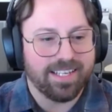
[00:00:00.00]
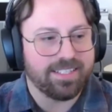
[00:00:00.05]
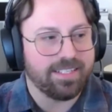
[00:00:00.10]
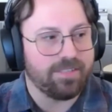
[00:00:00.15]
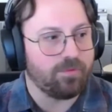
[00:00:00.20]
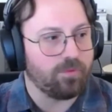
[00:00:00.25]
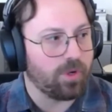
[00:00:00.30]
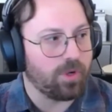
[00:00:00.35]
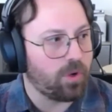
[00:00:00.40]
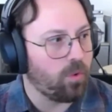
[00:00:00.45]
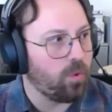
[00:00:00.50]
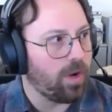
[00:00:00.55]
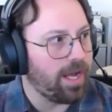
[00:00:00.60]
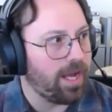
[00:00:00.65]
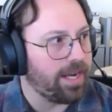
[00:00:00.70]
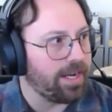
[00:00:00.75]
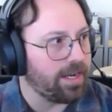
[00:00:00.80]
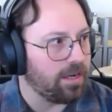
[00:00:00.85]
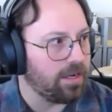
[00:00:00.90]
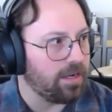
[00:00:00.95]
doesn't
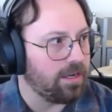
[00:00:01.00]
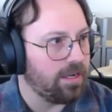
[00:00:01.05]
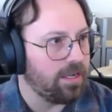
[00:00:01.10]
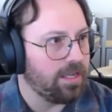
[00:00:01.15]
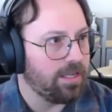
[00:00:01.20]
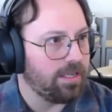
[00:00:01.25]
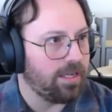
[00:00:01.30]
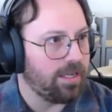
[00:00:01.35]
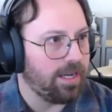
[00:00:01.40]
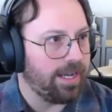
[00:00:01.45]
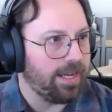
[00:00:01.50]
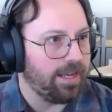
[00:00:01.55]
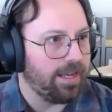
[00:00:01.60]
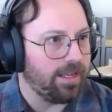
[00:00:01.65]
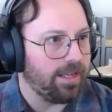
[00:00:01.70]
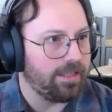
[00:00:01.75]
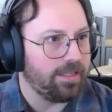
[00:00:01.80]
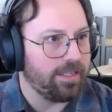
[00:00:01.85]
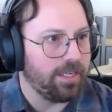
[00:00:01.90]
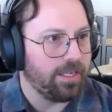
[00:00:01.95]
require
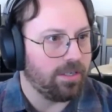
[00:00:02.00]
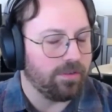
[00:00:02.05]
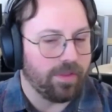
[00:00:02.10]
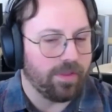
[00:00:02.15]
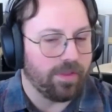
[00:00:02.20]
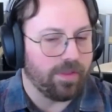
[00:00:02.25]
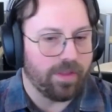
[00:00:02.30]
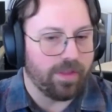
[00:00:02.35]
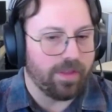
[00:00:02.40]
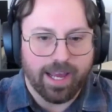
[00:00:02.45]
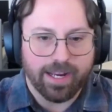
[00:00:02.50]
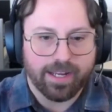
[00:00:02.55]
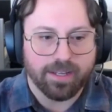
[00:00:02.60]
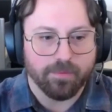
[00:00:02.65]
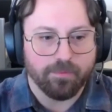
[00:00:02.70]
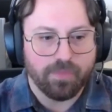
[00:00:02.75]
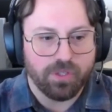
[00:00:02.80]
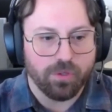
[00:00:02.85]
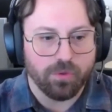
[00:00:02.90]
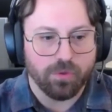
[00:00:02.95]
the high
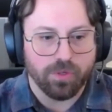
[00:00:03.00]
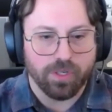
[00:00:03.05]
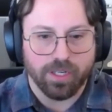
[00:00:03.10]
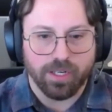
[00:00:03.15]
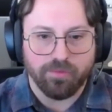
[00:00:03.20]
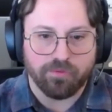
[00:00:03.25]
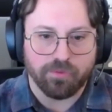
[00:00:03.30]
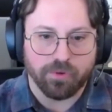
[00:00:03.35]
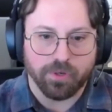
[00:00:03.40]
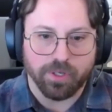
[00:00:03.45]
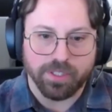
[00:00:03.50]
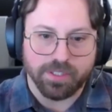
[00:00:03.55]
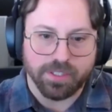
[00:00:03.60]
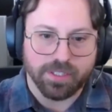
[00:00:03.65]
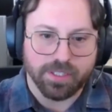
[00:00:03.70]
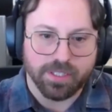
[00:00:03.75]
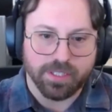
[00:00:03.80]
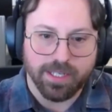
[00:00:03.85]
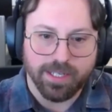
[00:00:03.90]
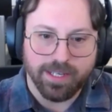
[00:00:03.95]
compute and
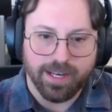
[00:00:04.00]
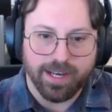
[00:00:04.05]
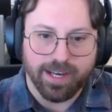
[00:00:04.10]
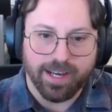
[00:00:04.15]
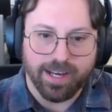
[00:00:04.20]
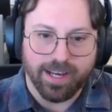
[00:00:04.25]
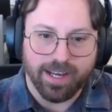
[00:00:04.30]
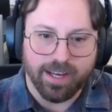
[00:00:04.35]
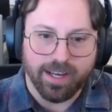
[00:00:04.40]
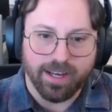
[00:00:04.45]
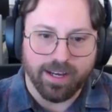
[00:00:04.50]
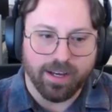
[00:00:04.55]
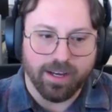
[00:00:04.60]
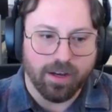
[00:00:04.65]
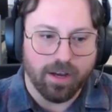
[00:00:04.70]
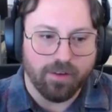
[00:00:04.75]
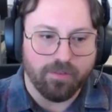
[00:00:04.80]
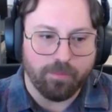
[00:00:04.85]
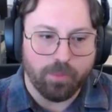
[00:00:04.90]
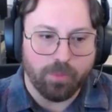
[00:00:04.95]
inference
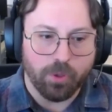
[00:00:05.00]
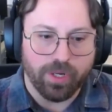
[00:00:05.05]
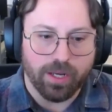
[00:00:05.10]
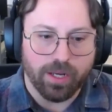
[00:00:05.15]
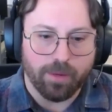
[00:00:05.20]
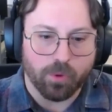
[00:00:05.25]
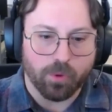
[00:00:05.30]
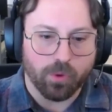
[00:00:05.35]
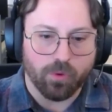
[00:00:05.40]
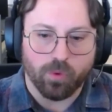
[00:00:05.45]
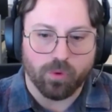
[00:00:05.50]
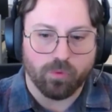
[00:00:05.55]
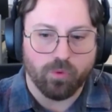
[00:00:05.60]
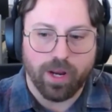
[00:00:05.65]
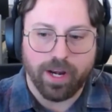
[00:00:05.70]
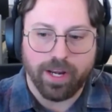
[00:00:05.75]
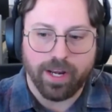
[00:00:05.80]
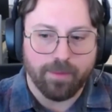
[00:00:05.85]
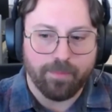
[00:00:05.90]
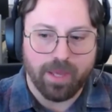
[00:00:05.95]
of booting up or
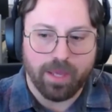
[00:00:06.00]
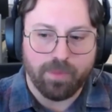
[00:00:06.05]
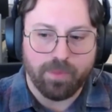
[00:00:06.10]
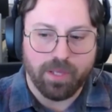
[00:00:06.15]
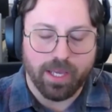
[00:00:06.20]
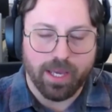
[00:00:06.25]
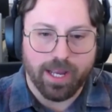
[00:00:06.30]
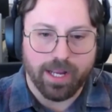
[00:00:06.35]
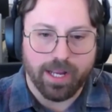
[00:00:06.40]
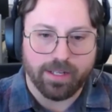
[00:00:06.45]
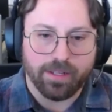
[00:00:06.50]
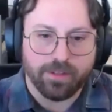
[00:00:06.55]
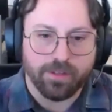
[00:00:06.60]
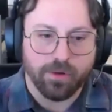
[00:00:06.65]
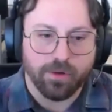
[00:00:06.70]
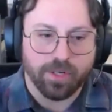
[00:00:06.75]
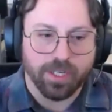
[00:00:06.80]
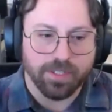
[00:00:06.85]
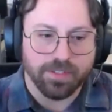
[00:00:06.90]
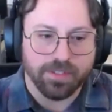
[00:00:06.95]
running up API
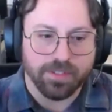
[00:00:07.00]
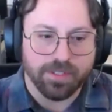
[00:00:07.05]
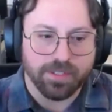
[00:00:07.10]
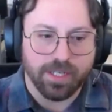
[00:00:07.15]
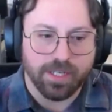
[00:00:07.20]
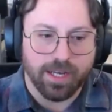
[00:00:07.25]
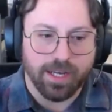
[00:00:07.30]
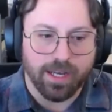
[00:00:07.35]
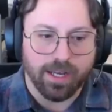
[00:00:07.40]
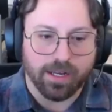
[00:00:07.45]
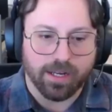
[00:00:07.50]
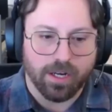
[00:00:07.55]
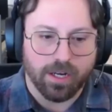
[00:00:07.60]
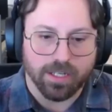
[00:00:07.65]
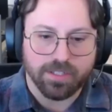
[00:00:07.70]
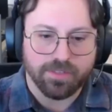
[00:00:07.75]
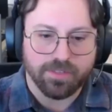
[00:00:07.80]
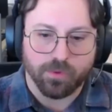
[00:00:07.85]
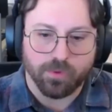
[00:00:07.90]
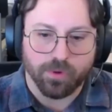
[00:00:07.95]
tokens
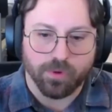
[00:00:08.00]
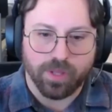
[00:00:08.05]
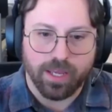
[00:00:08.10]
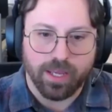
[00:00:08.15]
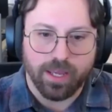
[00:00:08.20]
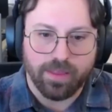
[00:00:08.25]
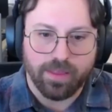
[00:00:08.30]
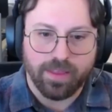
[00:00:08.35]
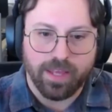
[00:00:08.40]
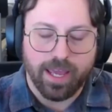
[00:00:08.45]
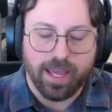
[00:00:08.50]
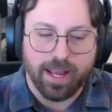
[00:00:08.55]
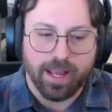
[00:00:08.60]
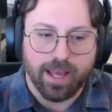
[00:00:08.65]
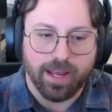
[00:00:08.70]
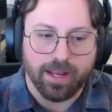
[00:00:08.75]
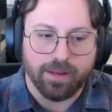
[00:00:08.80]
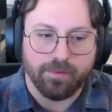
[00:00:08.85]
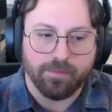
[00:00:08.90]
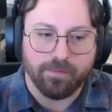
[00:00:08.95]
costs for the
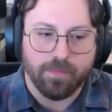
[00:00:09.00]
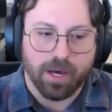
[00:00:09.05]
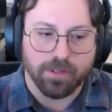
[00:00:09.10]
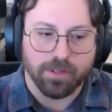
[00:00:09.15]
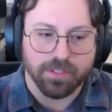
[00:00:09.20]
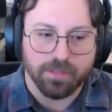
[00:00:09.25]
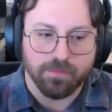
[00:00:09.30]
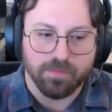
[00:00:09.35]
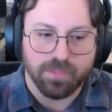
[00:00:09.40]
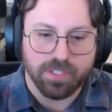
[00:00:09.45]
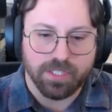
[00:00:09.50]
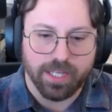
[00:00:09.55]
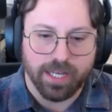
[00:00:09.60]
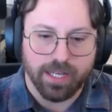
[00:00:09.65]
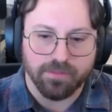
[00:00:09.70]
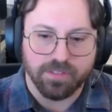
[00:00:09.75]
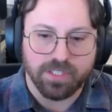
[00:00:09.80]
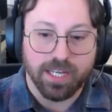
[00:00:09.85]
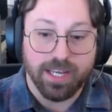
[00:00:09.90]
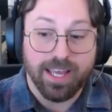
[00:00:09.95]
AI models
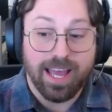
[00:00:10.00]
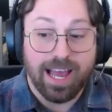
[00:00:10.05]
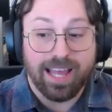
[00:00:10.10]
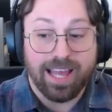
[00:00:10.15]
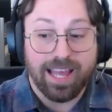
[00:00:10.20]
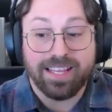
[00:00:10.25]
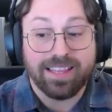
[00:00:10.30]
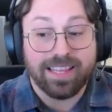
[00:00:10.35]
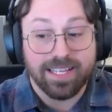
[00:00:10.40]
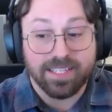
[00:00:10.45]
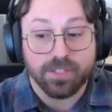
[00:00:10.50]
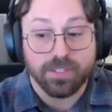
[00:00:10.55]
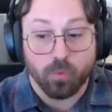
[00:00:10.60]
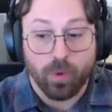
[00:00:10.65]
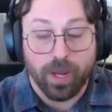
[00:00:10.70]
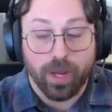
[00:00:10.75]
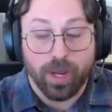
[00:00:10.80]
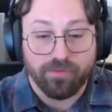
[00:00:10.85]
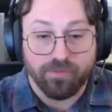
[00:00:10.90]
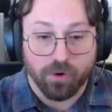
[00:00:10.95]
themselves. I think that's the
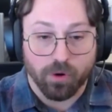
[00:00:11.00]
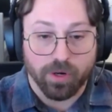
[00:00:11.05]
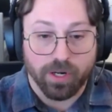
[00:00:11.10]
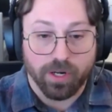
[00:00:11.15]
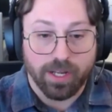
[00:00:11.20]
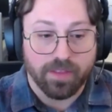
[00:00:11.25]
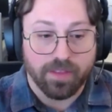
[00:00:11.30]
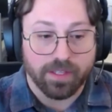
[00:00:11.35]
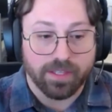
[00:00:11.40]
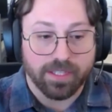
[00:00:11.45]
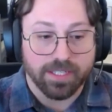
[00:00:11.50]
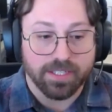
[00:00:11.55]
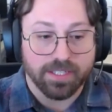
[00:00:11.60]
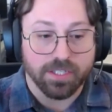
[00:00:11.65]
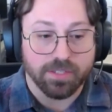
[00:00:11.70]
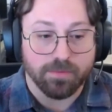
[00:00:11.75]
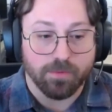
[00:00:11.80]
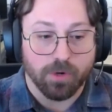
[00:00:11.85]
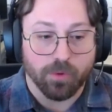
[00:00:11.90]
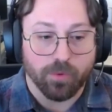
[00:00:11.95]
way forward. I think that's
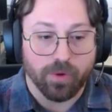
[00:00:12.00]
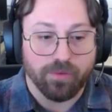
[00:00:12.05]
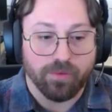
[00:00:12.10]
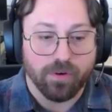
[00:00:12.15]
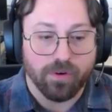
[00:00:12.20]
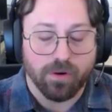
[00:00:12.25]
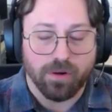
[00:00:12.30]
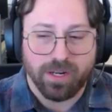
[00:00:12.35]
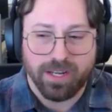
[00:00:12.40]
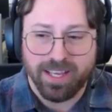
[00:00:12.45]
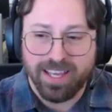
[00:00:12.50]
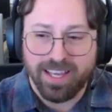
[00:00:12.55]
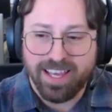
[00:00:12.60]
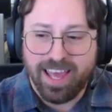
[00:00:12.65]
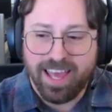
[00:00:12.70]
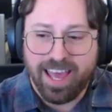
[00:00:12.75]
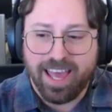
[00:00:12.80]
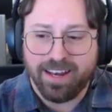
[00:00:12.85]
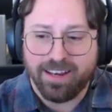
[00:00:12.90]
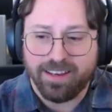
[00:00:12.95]
the smart way forward.
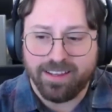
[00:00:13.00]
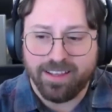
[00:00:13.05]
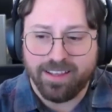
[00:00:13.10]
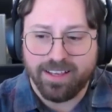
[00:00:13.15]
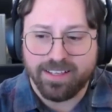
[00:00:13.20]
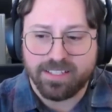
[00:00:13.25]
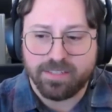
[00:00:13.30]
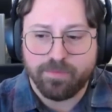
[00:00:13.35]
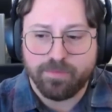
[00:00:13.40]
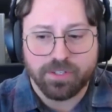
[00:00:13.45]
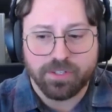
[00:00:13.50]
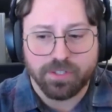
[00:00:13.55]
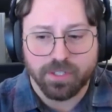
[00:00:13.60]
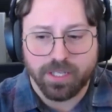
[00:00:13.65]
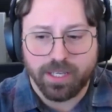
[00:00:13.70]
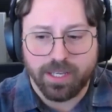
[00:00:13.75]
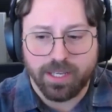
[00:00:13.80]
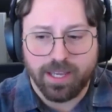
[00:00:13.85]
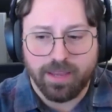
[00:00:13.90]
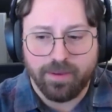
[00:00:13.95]
And
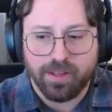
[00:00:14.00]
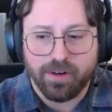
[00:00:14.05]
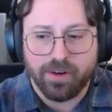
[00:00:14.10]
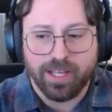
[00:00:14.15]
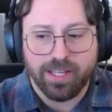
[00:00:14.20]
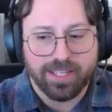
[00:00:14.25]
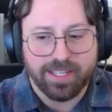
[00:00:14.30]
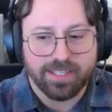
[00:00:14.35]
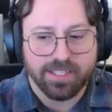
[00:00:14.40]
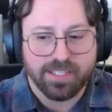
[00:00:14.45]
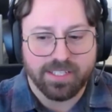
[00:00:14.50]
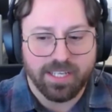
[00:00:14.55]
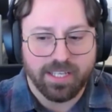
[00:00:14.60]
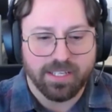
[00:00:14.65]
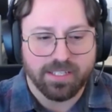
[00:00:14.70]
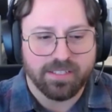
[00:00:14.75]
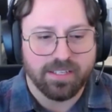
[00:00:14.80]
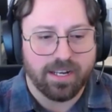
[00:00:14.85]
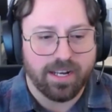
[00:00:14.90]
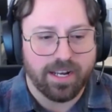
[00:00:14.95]
especially, I like to say
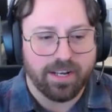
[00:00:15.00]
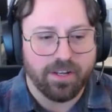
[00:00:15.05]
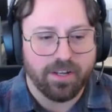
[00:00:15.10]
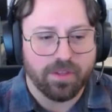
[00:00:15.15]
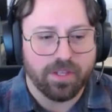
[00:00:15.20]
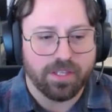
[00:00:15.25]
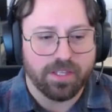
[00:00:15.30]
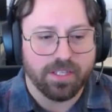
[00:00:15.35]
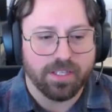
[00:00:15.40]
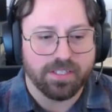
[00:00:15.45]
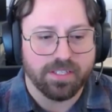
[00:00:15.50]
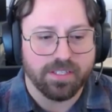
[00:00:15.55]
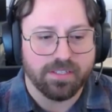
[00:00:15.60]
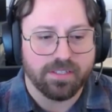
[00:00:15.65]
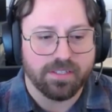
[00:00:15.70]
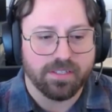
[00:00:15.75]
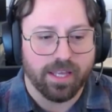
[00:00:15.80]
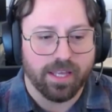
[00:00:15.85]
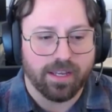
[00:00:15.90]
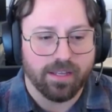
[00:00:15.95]
this, and I know that
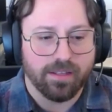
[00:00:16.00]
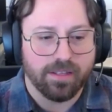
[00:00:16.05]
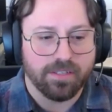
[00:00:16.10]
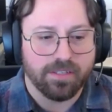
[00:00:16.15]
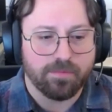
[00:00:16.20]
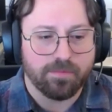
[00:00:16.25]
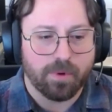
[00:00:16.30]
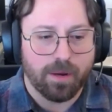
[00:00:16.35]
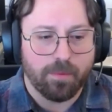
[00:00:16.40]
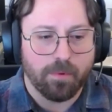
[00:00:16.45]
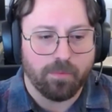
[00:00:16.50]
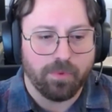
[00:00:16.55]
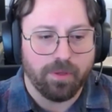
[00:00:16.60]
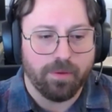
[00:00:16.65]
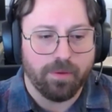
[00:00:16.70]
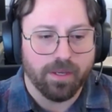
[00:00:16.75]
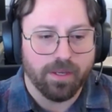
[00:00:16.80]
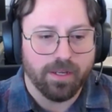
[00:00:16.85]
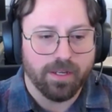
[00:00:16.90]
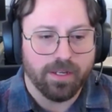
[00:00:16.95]
this
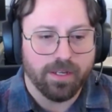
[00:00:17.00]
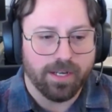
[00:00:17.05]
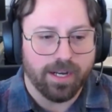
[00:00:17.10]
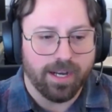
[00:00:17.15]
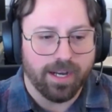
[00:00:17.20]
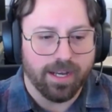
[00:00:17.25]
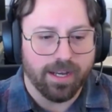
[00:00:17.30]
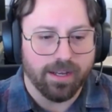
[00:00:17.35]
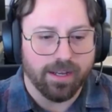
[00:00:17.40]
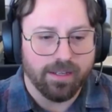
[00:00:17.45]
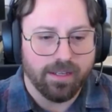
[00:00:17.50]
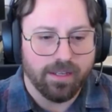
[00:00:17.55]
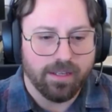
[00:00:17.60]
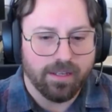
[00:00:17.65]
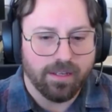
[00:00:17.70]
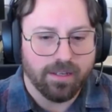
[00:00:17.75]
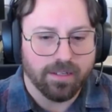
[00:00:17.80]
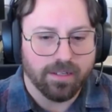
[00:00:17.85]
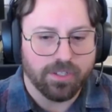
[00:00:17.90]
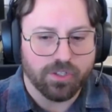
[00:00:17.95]
probably
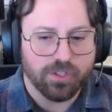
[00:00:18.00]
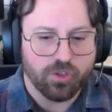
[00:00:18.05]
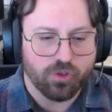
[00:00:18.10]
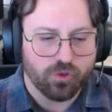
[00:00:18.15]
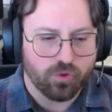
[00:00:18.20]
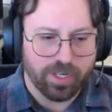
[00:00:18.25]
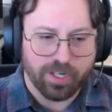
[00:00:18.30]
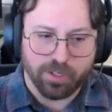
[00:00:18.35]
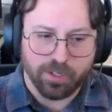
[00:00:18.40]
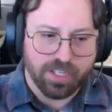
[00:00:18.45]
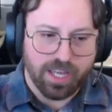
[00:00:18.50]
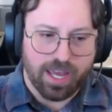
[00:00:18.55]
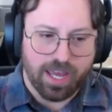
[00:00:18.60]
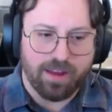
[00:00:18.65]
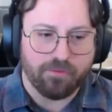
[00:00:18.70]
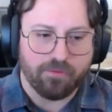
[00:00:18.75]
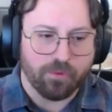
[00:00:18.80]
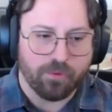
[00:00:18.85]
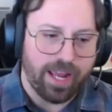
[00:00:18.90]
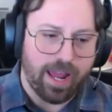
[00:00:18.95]
just triggers
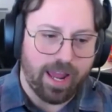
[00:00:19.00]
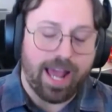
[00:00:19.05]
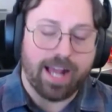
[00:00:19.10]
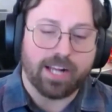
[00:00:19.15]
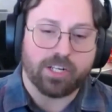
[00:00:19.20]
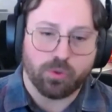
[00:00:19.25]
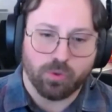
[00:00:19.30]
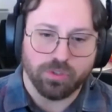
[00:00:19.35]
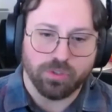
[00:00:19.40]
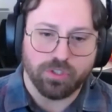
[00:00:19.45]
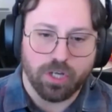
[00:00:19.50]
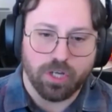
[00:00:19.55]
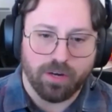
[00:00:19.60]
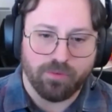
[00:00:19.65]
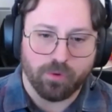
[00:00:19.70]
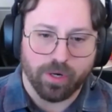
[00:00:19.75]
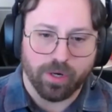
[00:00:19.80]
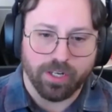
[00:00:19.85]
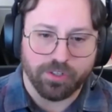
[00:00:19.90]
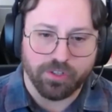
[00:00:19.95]
every actual
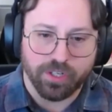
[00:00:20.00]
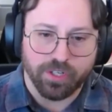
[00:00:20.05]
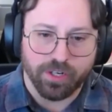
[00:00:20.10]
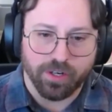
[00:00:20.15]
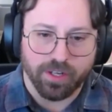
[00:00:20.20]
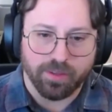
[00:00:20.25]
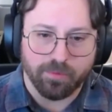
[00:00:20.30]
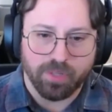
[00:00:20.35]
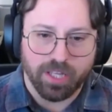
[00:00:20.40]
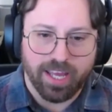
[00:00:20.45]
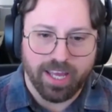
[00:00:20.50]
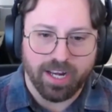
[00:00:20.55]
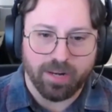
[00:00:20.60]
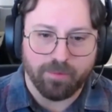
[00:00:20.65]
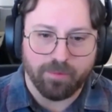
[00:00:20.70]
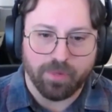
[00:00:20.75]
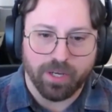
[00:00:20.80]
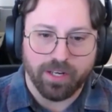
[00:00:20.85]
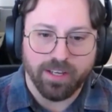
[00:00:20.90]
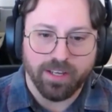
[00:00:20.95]
software engineer on the
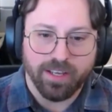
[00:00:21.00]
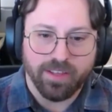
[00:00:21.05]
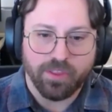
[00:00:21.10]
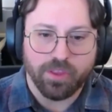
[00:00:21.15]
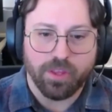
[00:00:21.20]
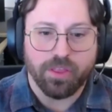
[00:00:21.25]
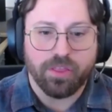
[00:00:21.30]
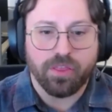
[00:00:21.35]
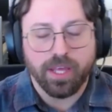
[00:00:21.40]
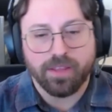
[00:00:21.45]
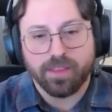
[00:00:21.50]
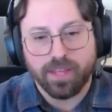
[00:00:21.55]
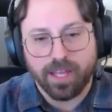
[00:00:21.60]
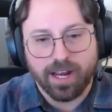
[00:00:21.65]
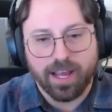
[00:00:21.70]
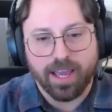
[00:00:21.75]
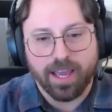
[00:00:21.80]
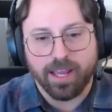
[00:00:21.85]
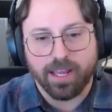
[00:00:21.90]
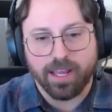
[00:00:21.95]
planet. But the thing
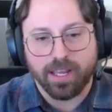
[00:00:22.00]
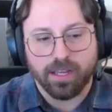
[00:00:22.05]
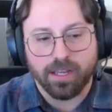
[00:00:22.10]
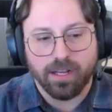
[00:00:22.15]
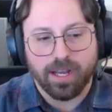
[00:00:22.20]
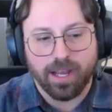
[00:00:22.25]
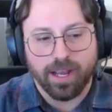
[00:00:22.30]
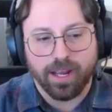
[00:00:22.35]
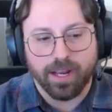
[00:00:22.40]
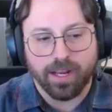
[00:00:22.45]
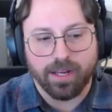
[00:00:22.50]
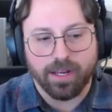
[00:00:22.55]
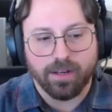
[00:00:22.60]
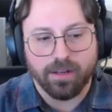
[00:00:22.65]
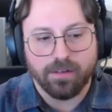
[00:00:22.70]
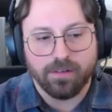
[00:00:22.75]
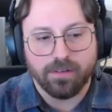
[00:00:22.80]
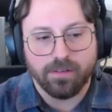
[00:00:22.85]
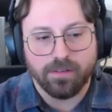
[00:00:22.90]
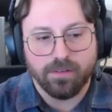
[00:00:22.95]
that that
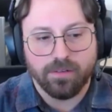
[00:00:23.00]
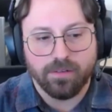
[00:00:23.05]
